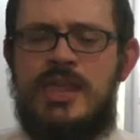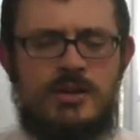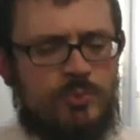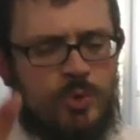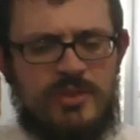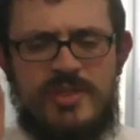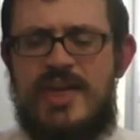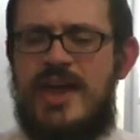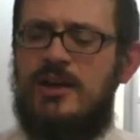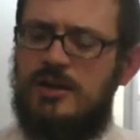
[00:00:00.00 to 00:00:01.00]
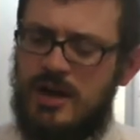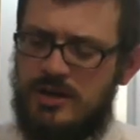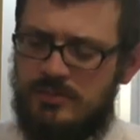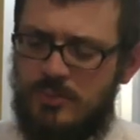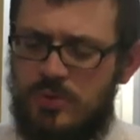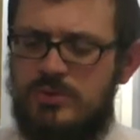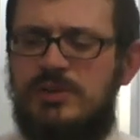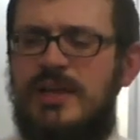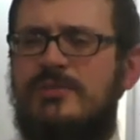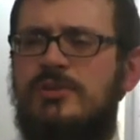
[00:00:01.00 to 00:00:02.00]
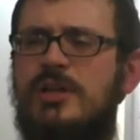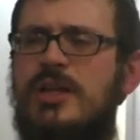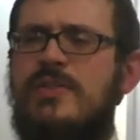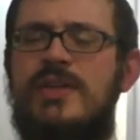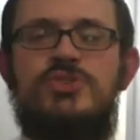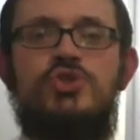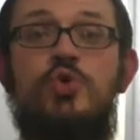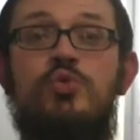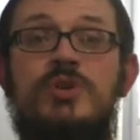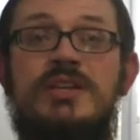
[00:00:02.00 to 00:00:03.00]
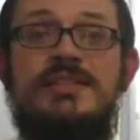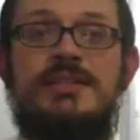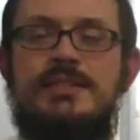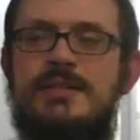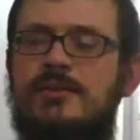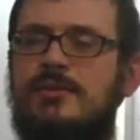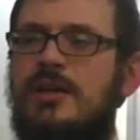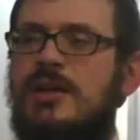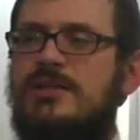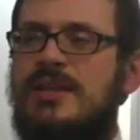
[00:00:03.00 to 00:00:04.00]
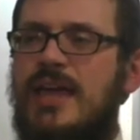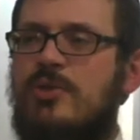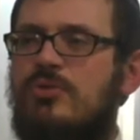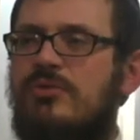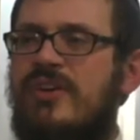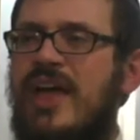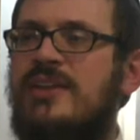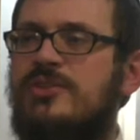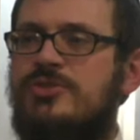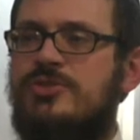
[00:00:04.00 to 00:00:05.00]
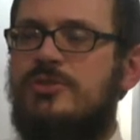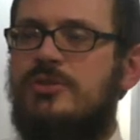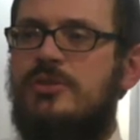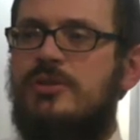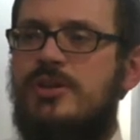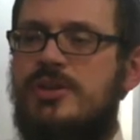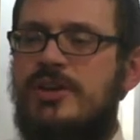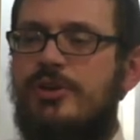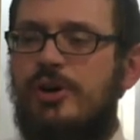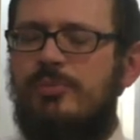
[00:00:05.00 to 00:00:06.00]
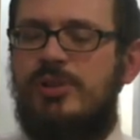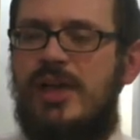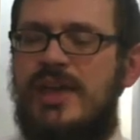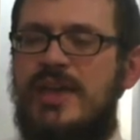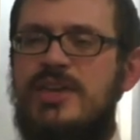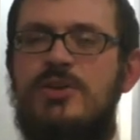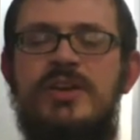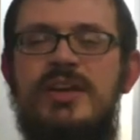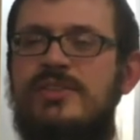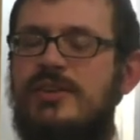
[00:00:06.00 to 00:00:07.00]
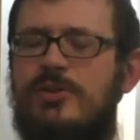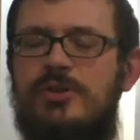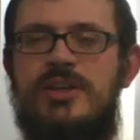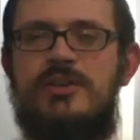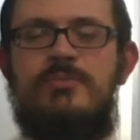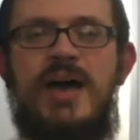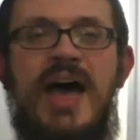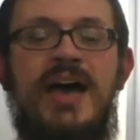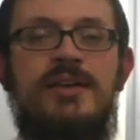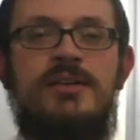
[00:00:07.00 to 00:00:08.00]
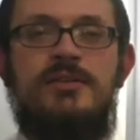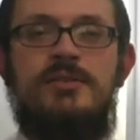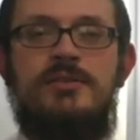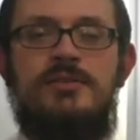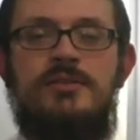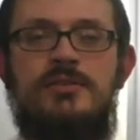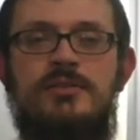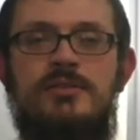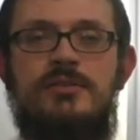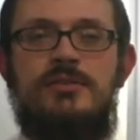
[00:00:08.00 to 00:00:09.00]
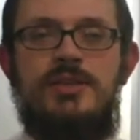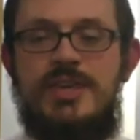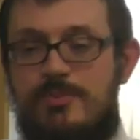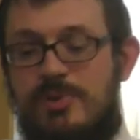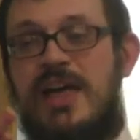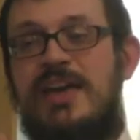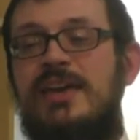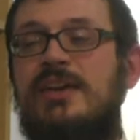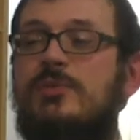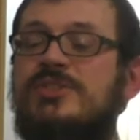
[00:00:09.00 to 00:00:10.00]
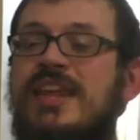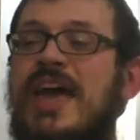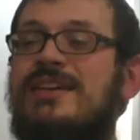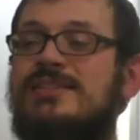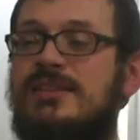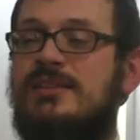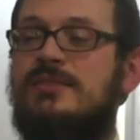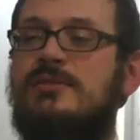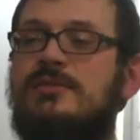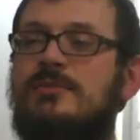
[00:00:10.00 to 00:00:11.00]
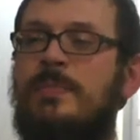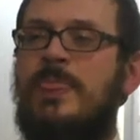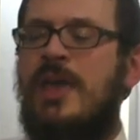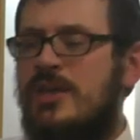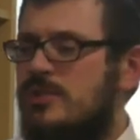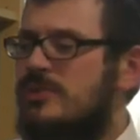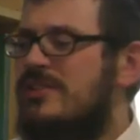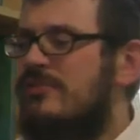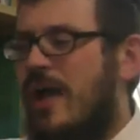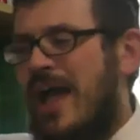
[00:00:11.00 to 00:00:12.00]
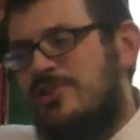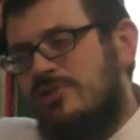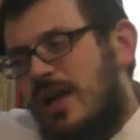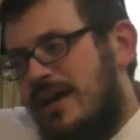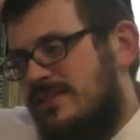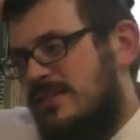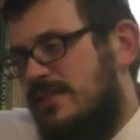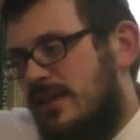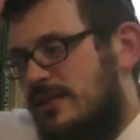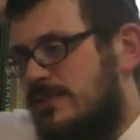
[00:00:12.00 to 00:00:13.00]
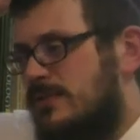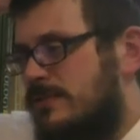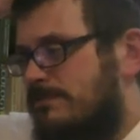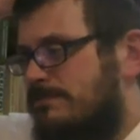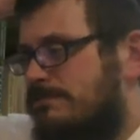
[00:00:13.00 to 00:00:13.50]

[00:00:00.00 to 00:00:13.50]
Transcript: More than that, on a moral level, that's no reason to take revenge. You get hurt playing, you don't hit the other kid back. You keep playing. It was an accident. So it defragilizes kids.